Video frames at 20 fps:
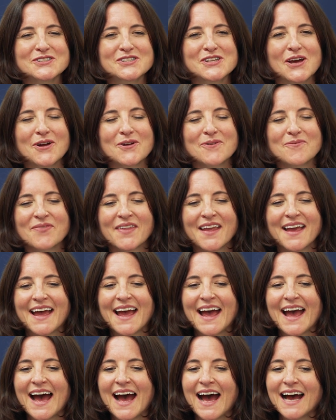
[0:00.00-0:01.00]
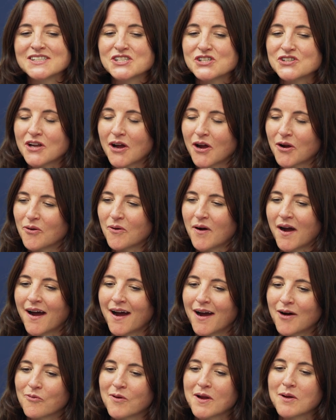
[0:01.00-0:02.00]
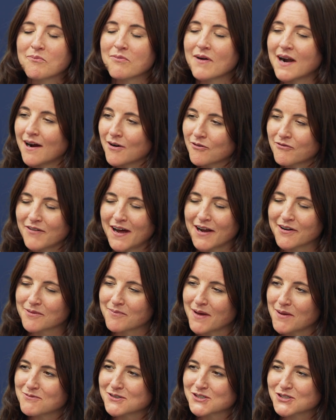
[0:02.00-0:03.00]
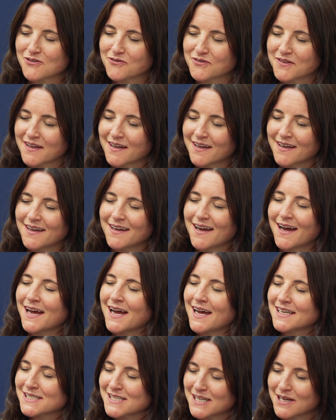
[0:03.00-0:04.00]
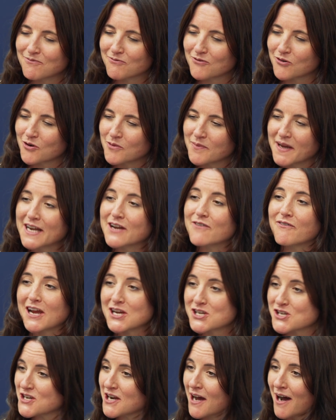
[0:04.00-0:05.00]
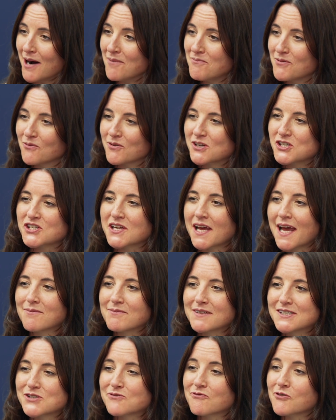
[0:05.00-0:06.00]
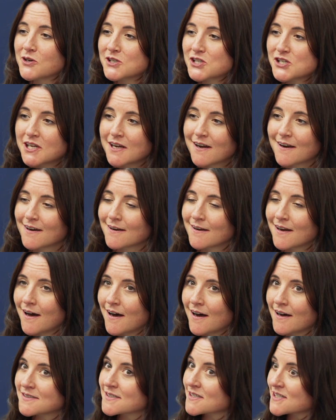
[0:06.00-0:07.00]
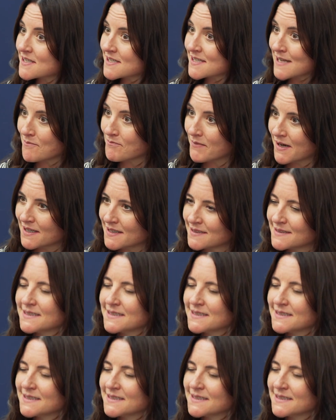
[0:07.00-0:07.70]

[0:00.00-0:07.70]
So, as you know, we're proud founding members of the TM Forum Innovation Hub, which came into fruition last December.